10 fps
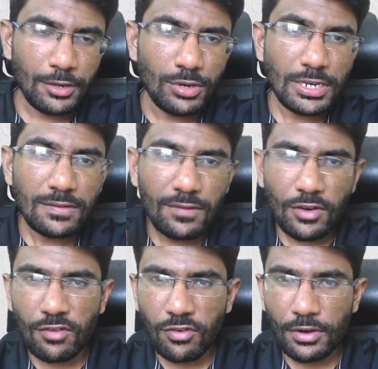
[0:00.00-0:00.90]
you need to
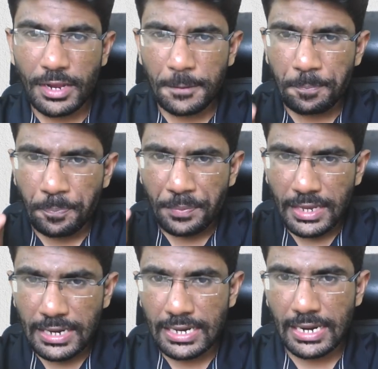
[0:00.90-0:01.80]
work for a
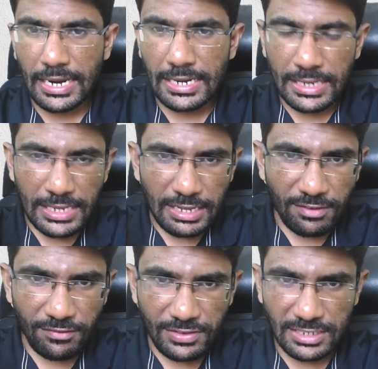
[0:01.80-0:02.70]
great
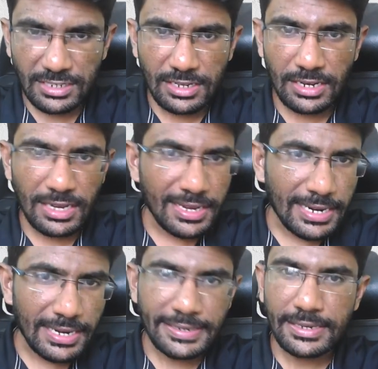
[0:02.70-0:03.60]
visionary
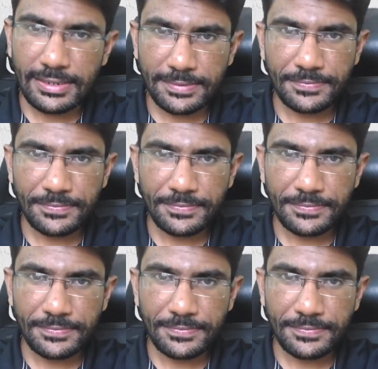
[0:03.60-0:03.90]
leader.